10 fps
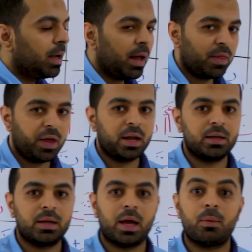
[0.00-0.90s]
and
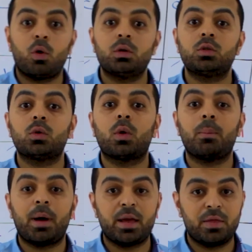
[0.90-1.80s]
then I'm going to
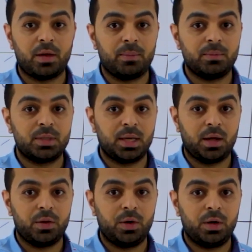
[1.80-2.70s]
combine them
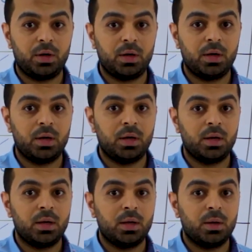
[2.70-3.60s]
together.
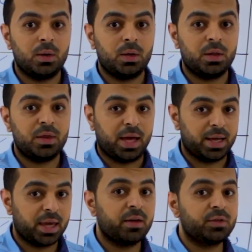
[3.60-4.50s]

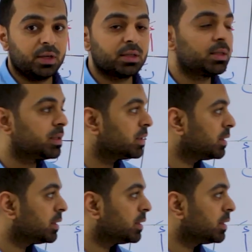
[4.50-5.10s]
That gives us